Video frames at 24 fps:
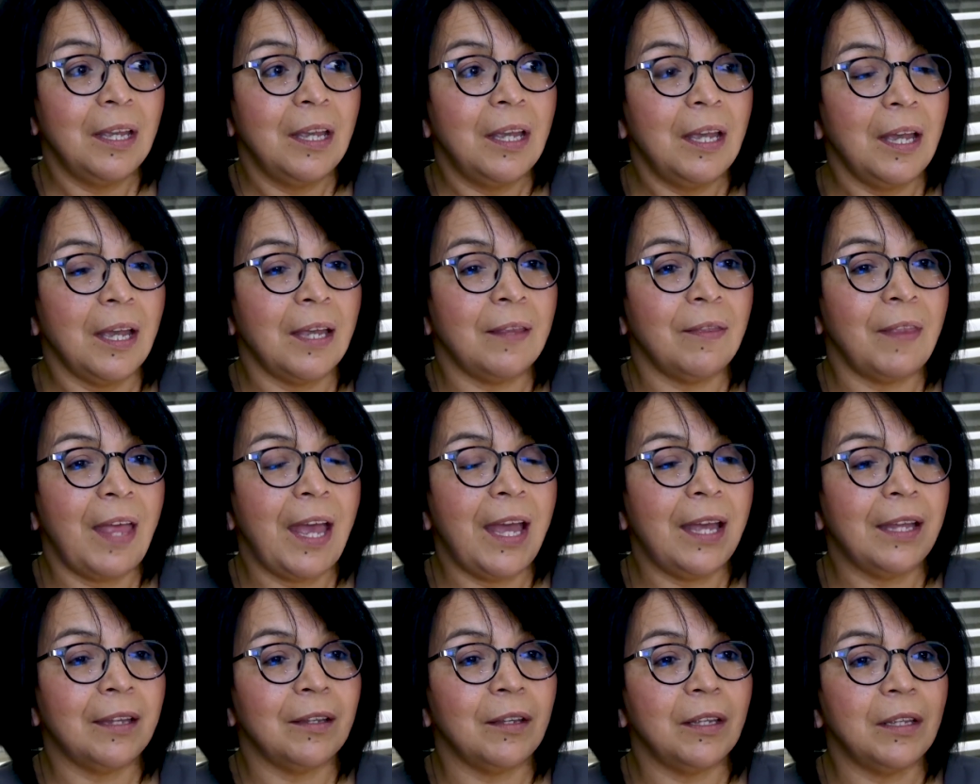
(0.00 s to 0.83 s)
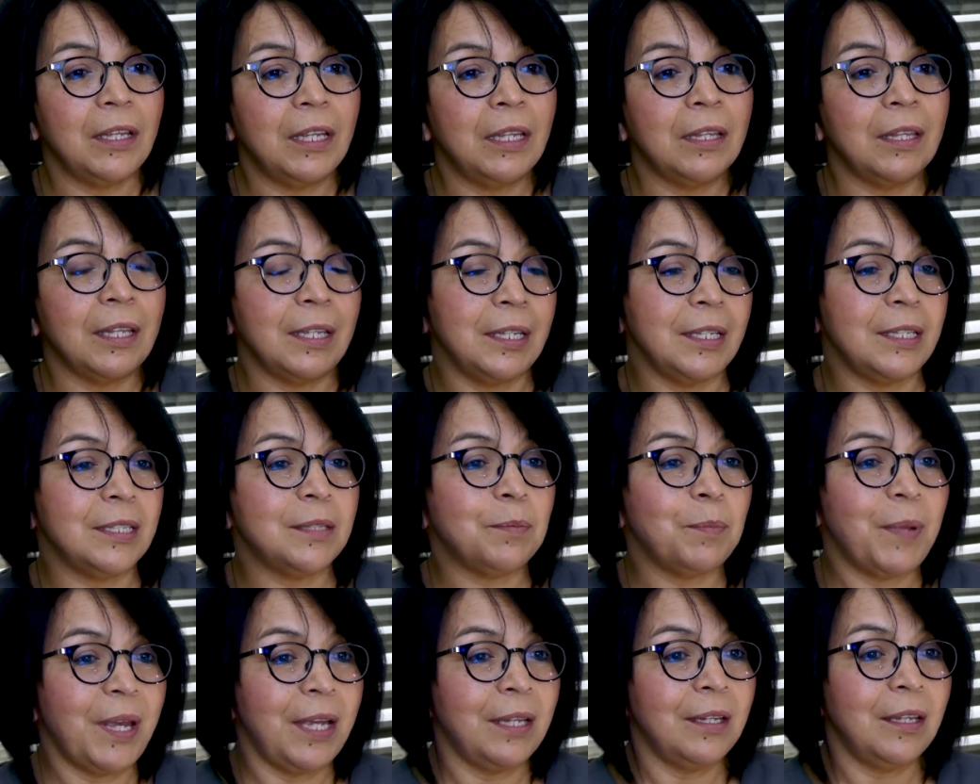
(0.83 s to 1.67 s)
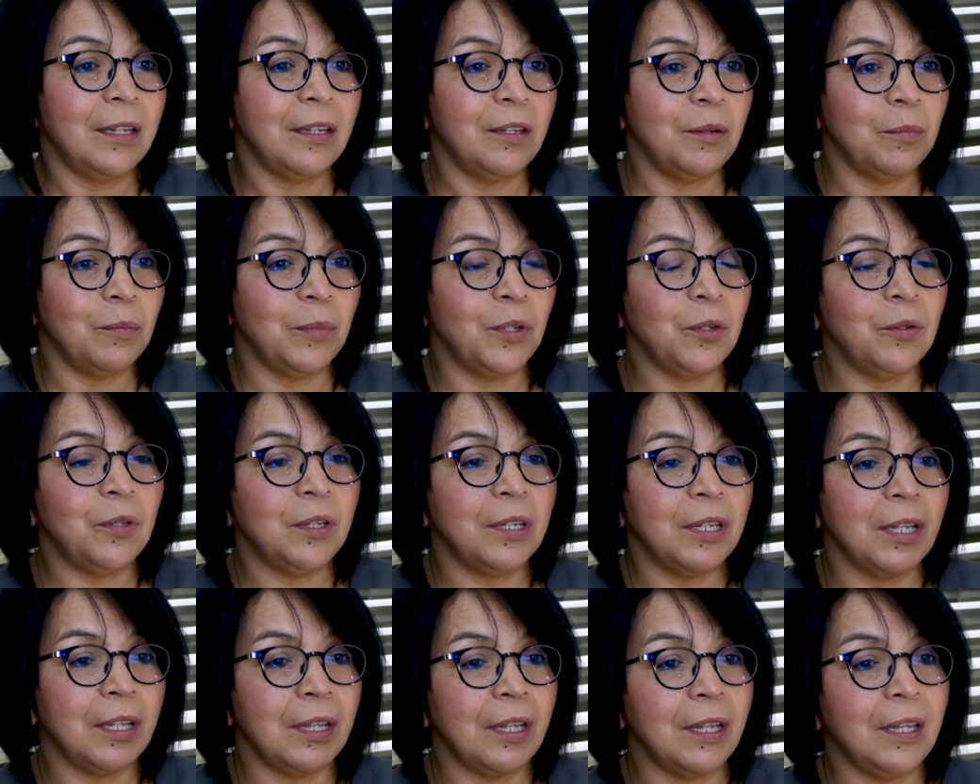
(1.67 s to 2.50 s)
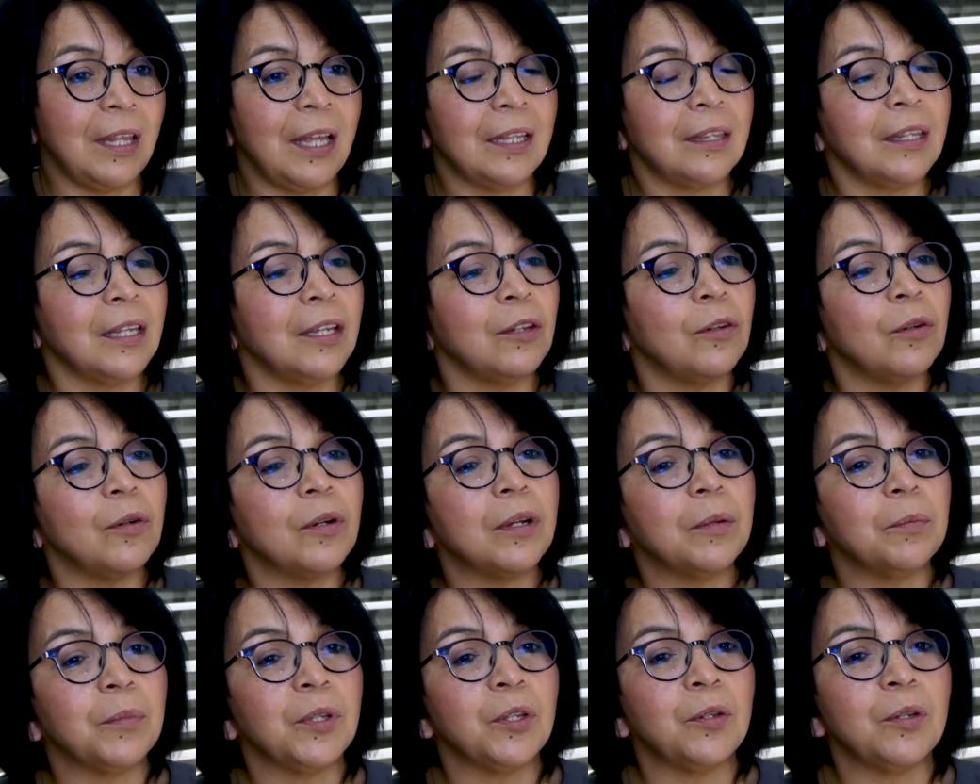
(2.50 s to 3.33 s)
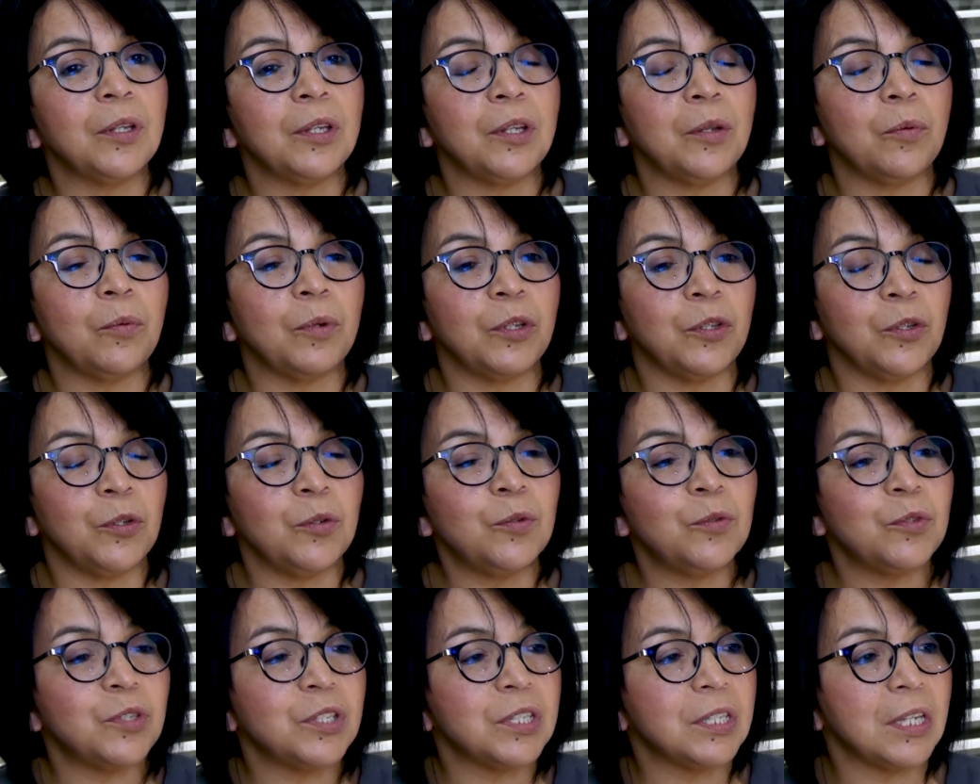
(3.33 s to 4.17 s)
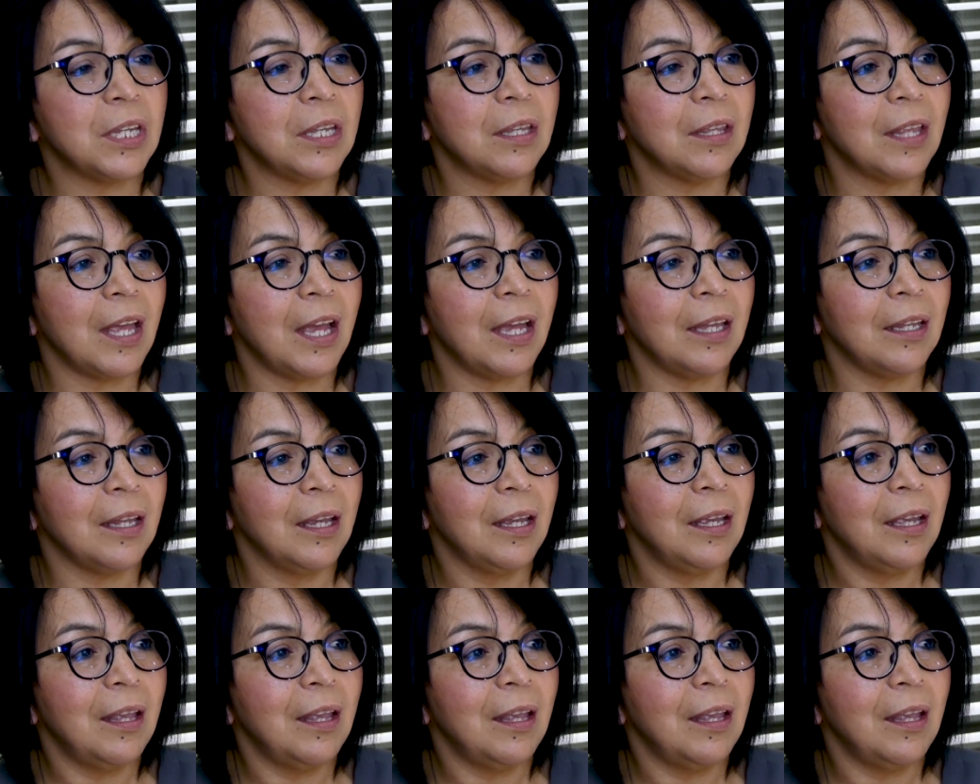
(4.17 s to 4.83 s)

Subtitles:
And that in the Hispanic community, the Latino community, when you see that,